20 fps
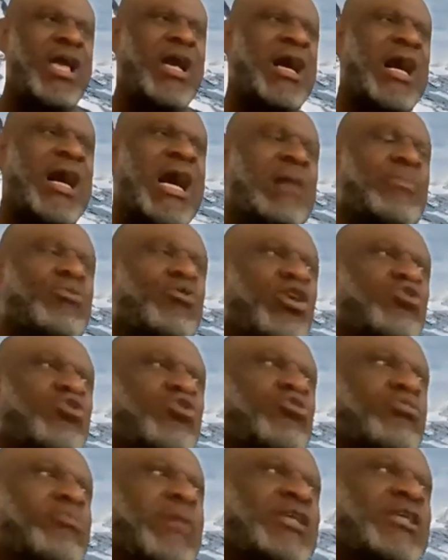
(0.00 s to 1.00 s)
I'm going
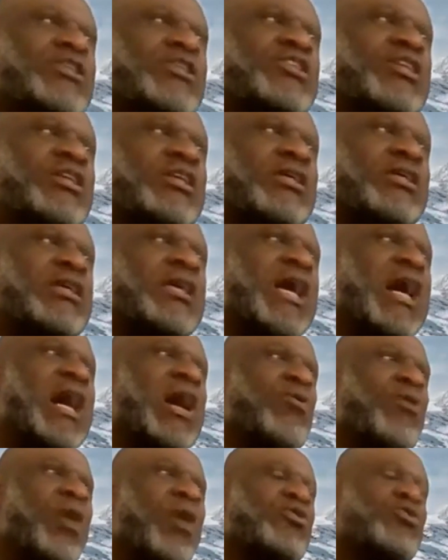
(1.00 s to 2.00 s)
to MEXC.
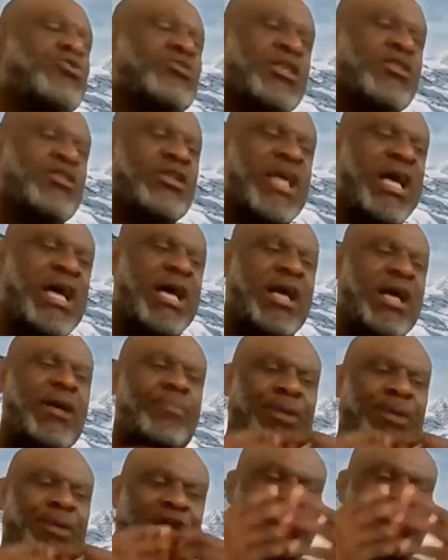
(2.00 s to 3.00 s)
I'll go and use
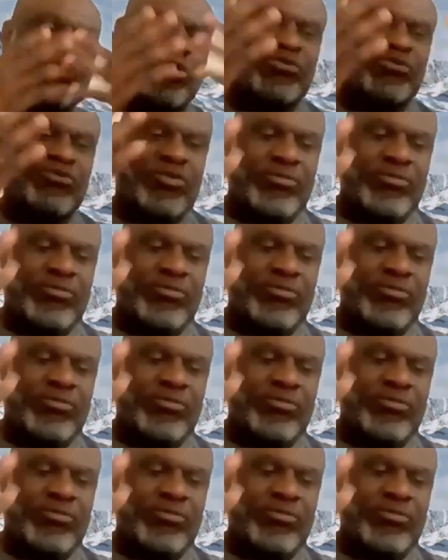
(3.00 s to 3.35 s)
another password for